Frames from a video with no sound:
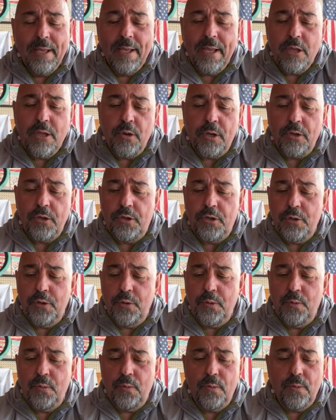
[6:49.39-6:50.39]
You can
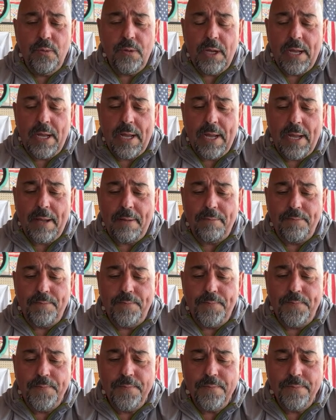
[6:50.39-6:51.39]
do
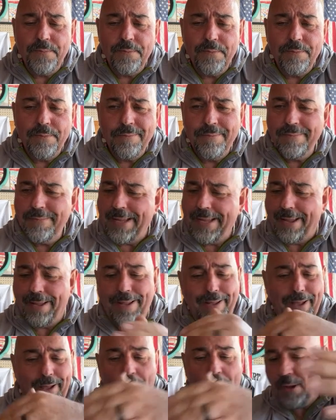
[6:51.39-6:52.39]

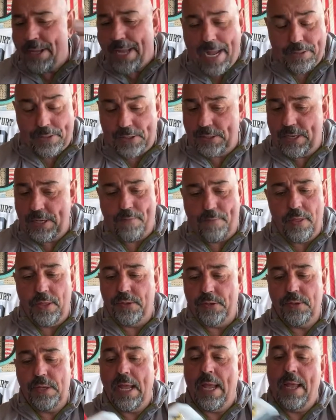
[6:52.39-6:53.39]
all kinds of stuff on
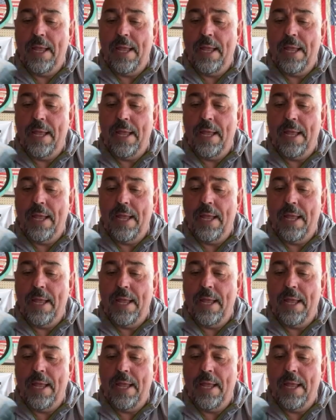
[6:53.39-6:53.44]
this.